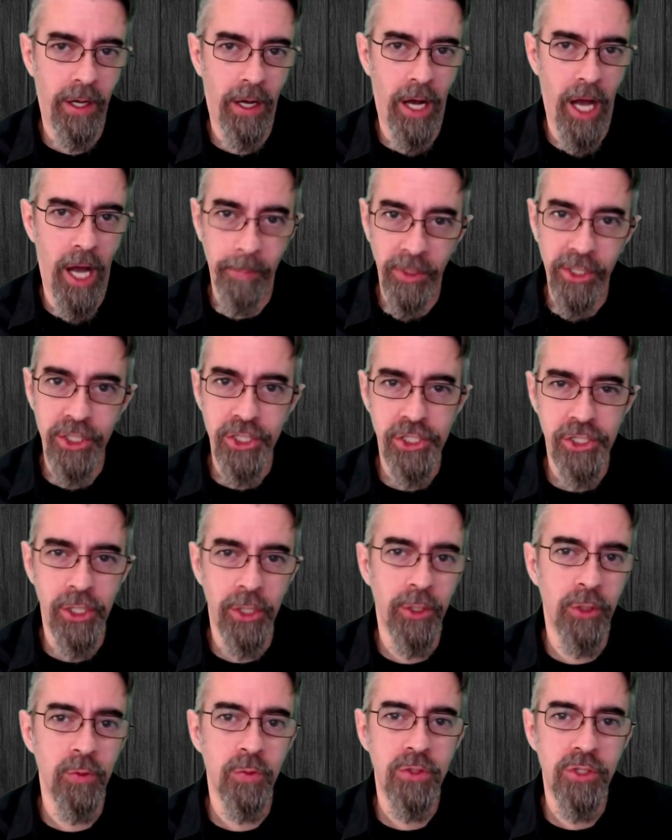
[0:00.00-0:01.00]
I'm going to show
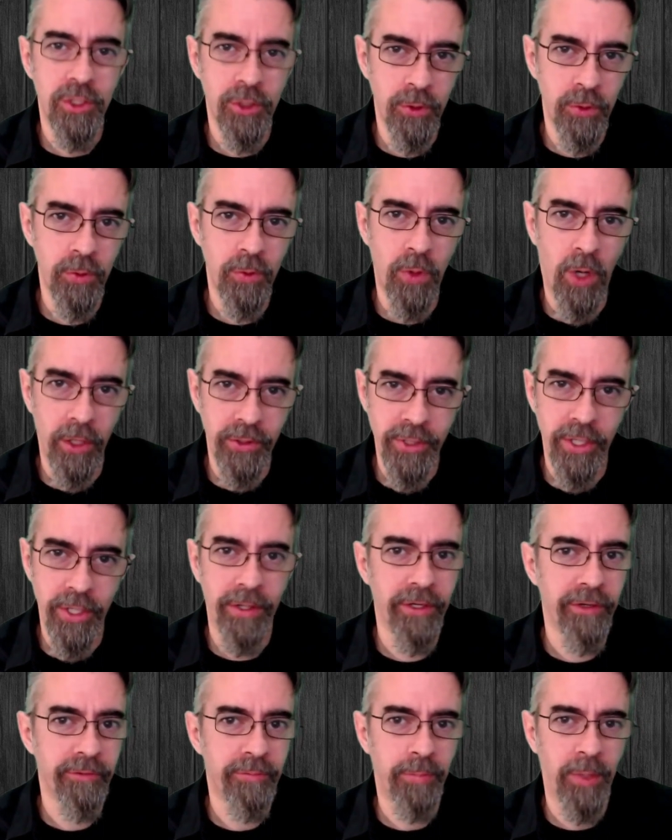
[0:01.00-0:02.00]
you two
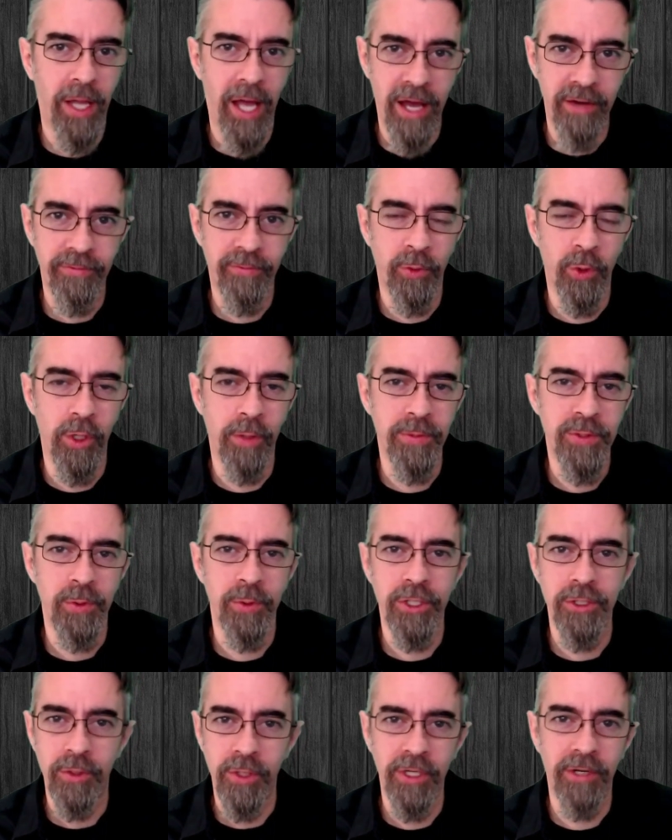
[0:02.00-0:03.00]
alternative platforms where
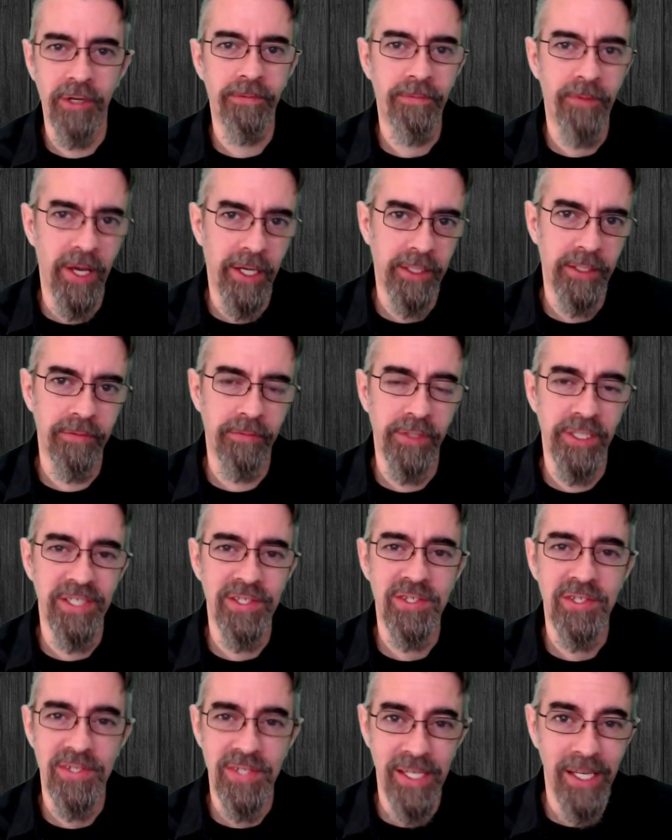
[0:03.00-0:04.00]
you can effectively
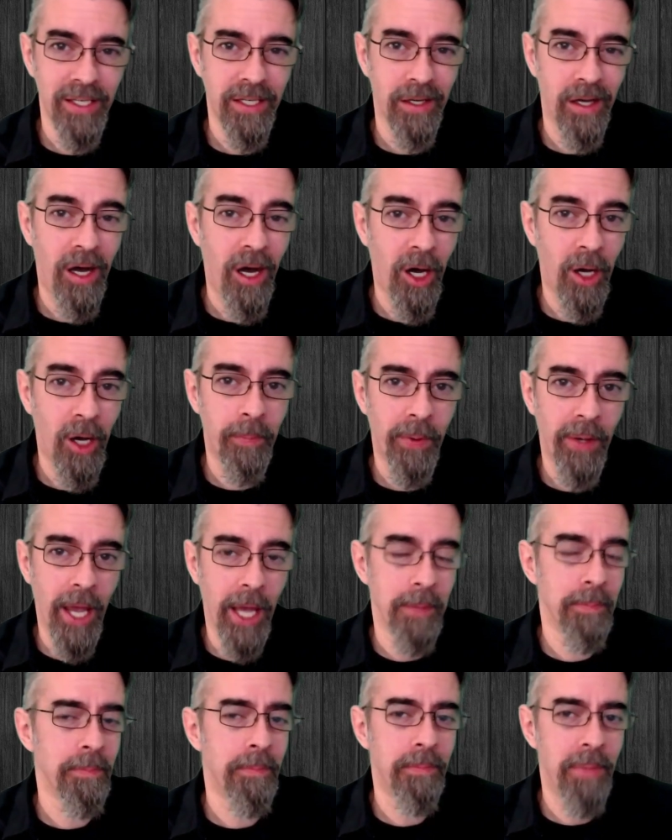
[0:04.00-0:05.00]
sync up
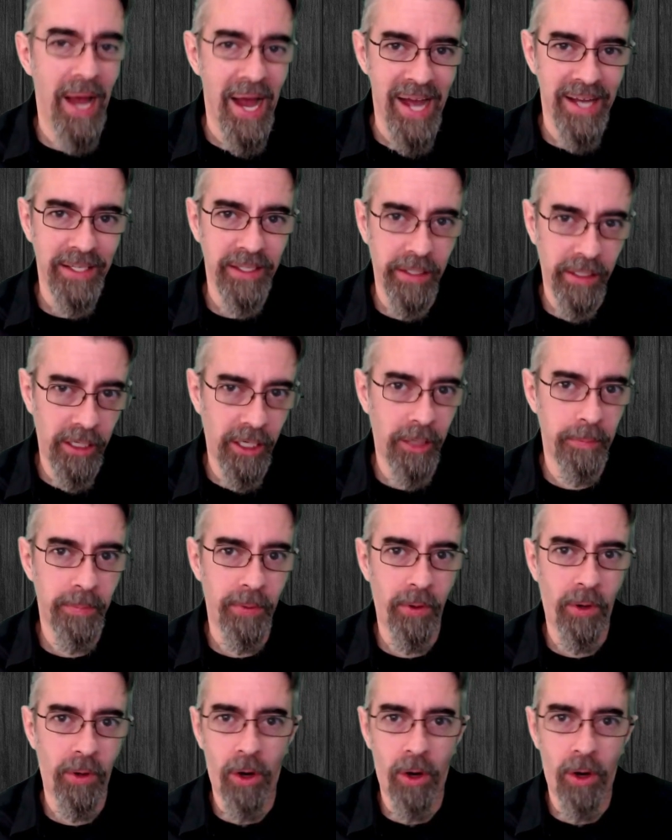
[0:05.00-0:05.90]
and back up